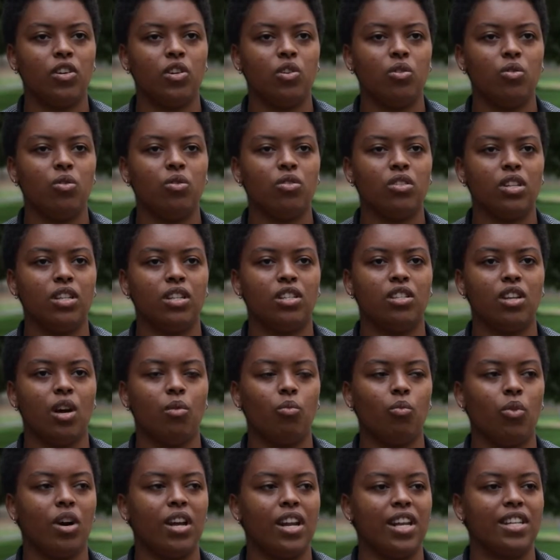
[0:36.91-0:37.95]
news and
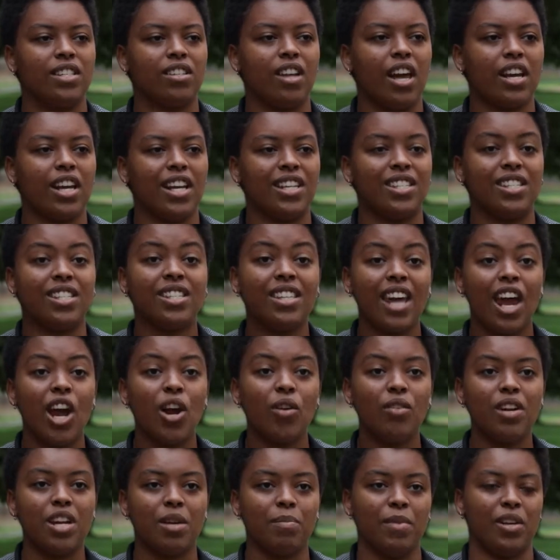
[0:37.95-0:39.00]
somewhat, it's
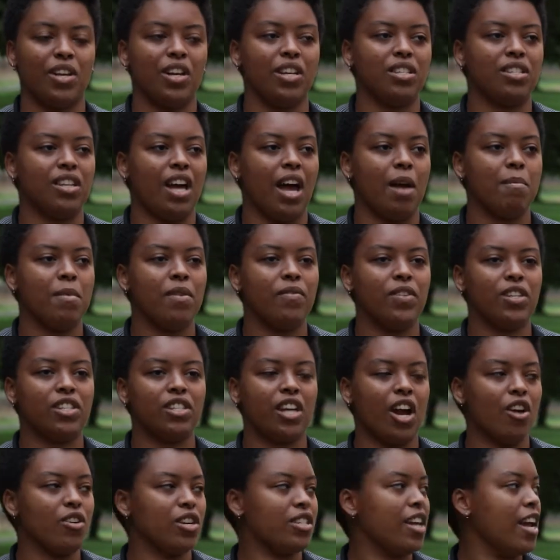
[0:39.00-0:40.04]
scary, because I'm even
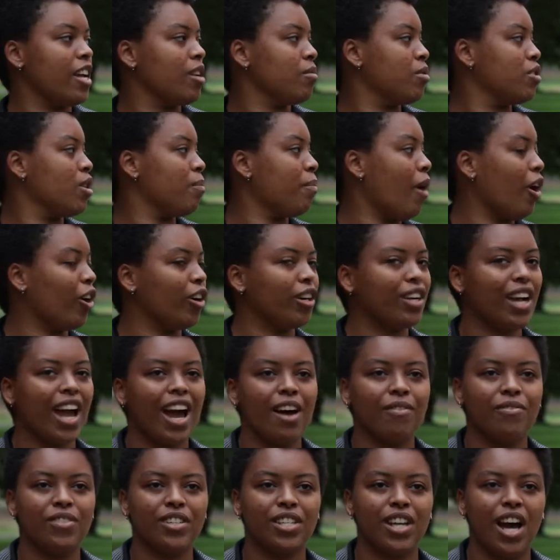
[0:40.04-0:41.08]
scared to take them to the park
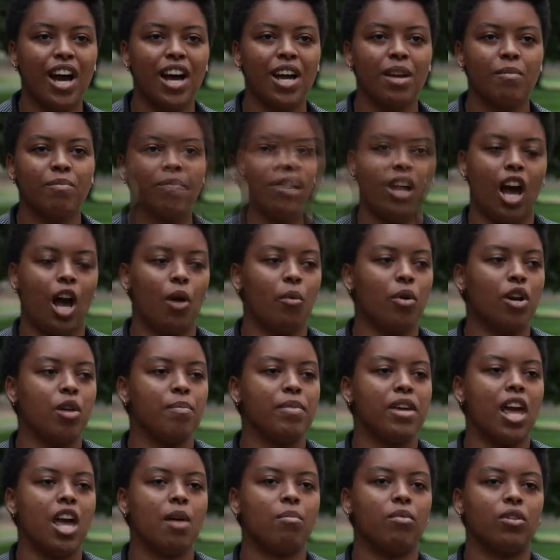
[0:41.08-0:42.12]
half the time. I want to
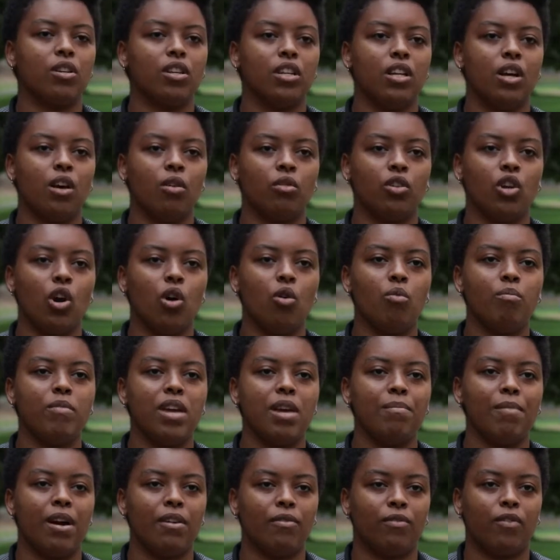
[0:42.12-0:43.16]
be able to go
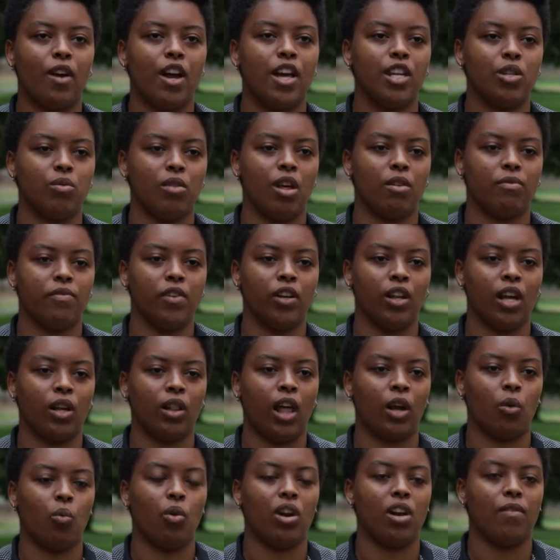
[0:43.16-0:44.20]
meet my friends without feeling
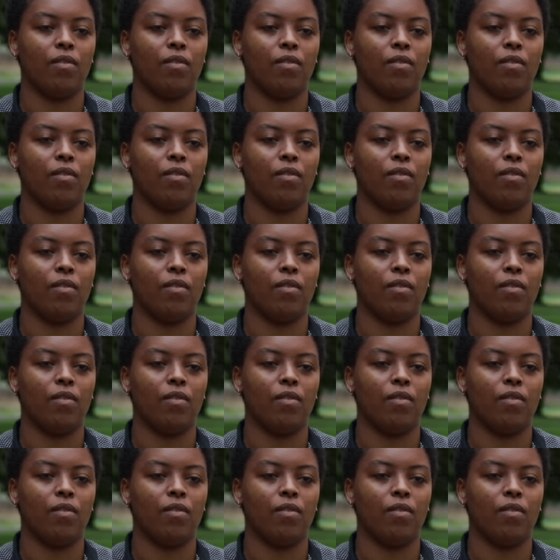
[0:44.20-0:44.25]
like one